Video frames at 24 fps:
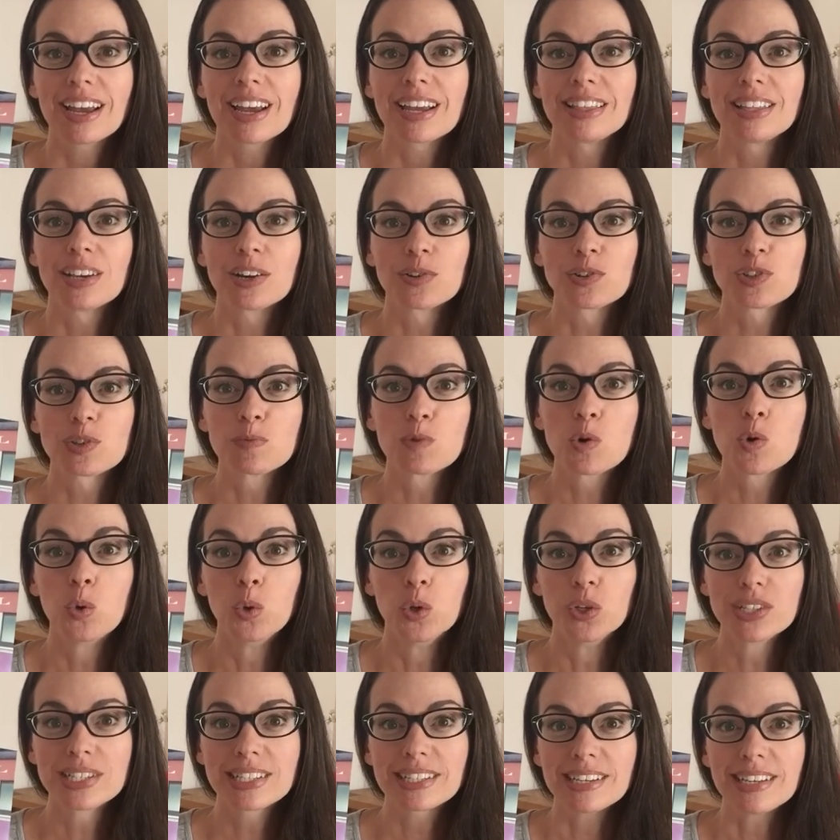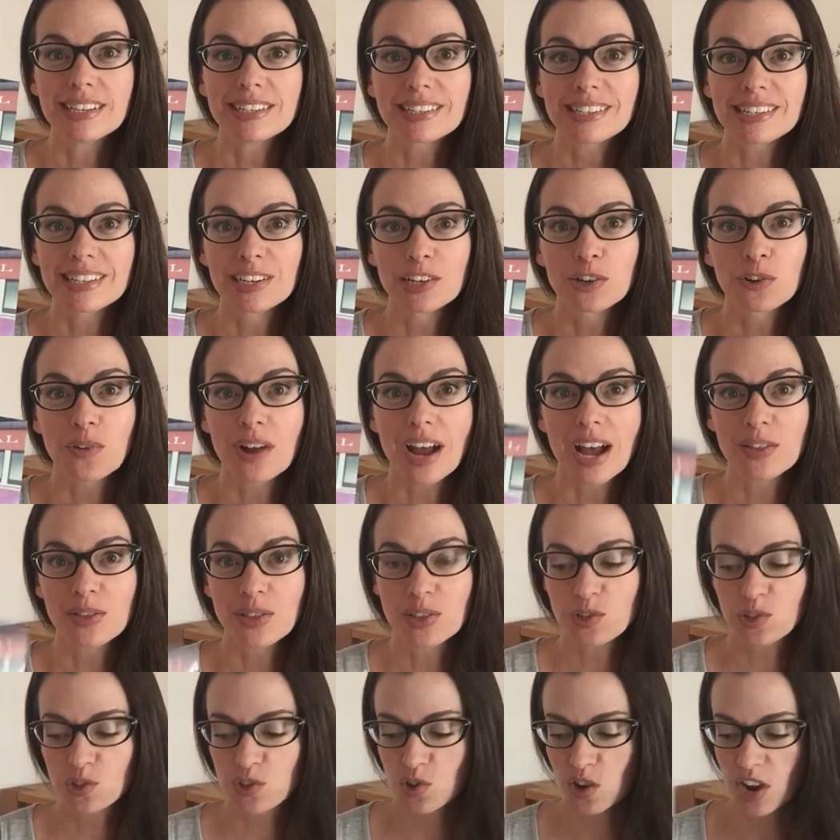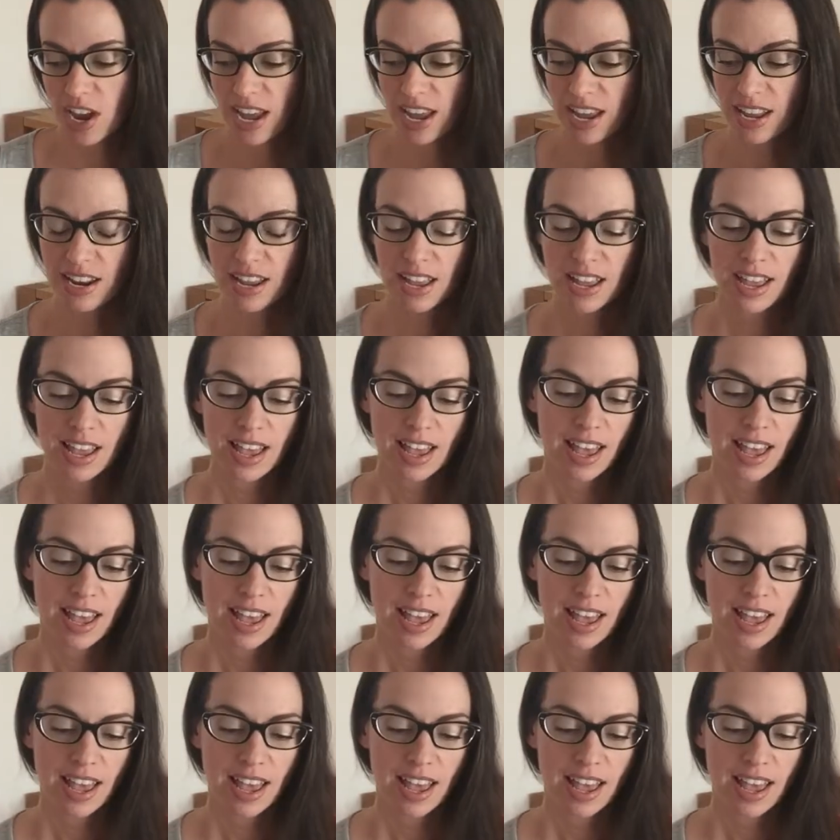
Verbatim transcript: And there's some cool scenes in and around this train.